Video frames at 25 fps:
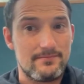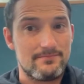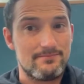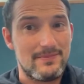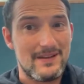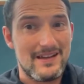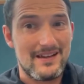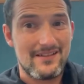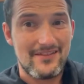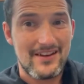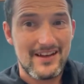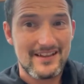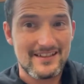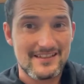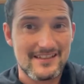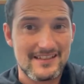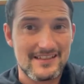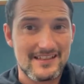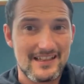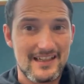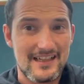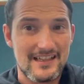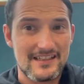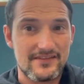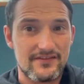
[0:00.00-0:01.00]
bit of
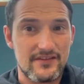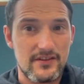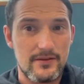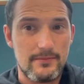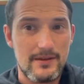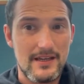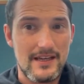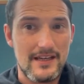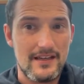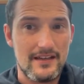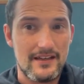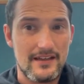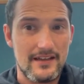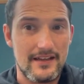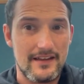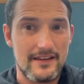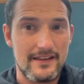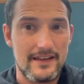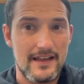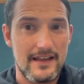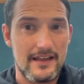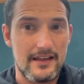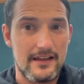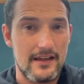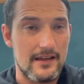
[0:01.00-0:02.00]
exercise for me, and
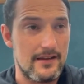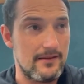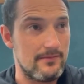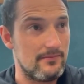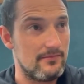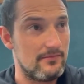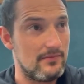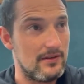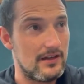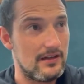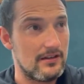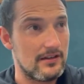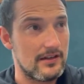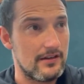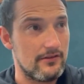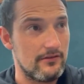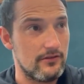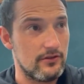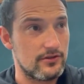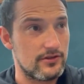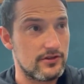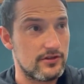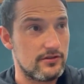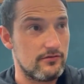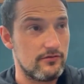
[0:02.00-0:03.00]
then I'll get
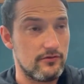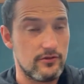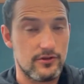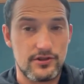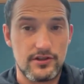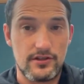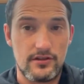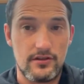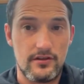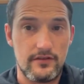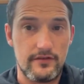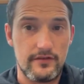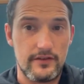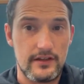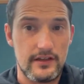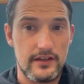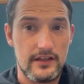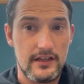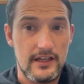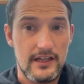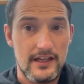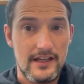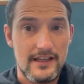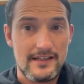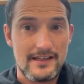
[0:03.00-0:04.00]
rushing over
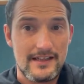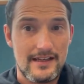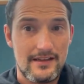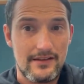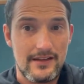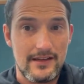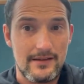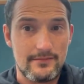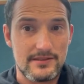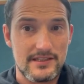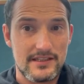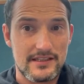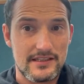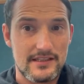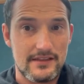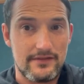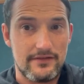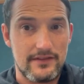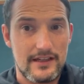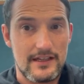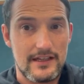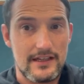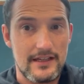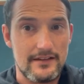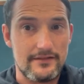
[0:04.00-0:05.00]
down the
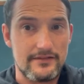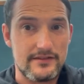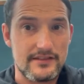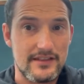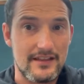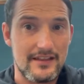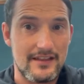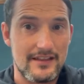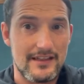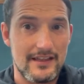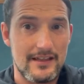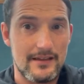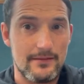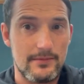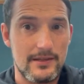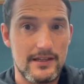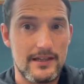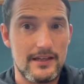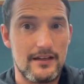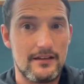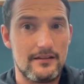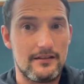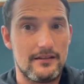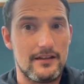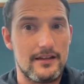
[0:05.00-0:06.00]
M65 to the
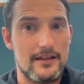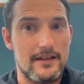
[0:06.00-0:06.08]
Deepdale.